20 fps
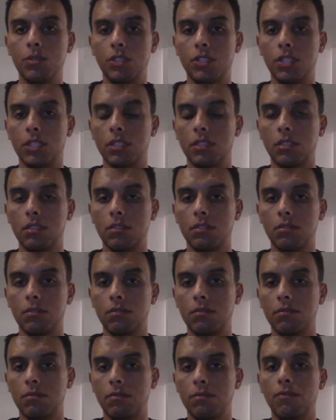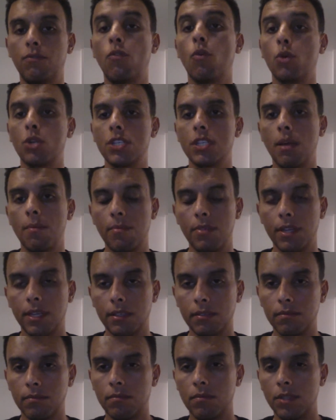was just for something?
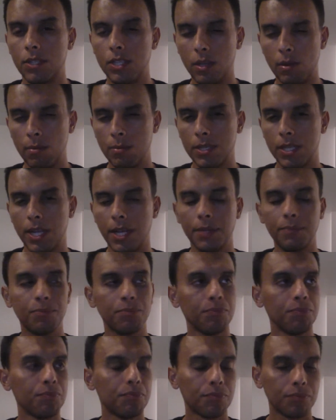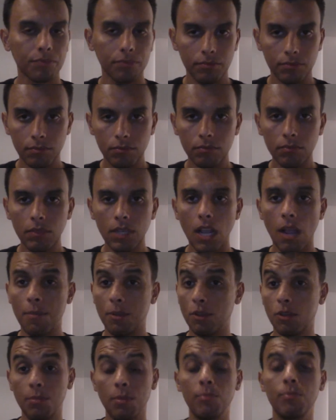You see what I'm saying? I
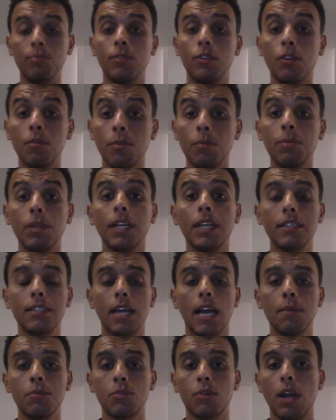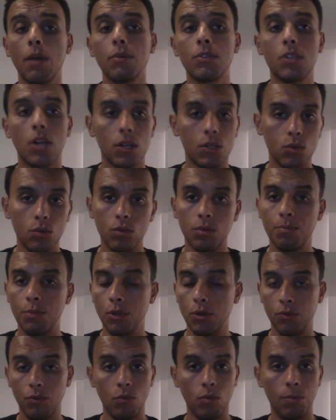mean, there have been plenty of times where I would talk to a
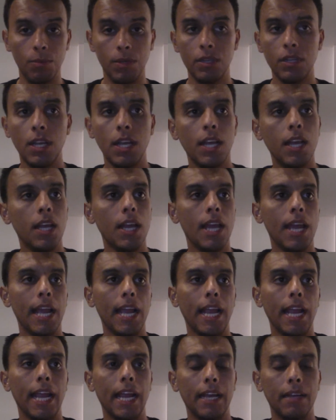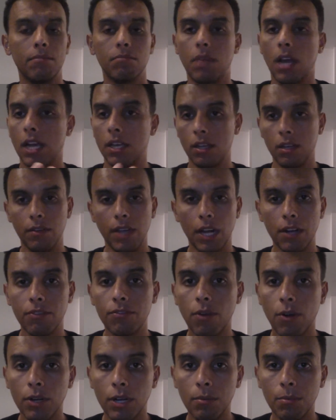beautiful woman, and I could have gotten her
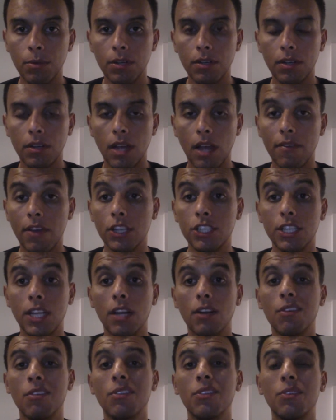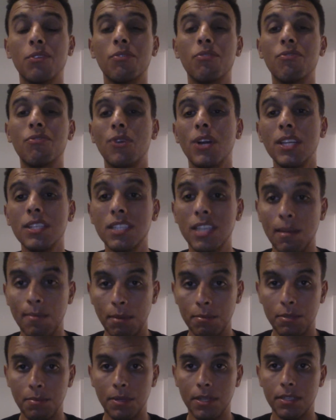phone number. I've actually had their friends come
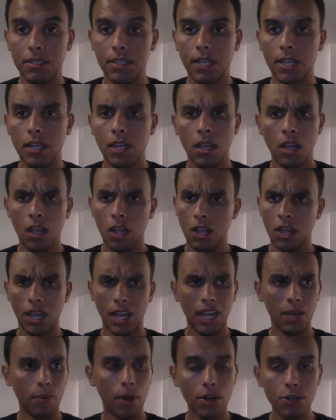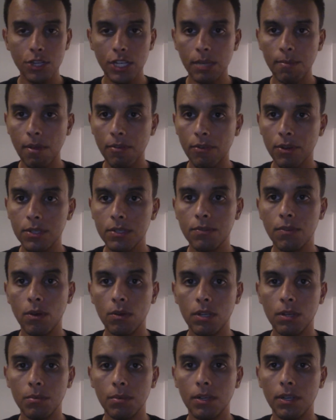up to me and say, hey, why don't you get my friend's
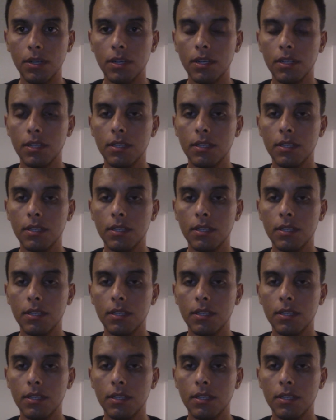phone number?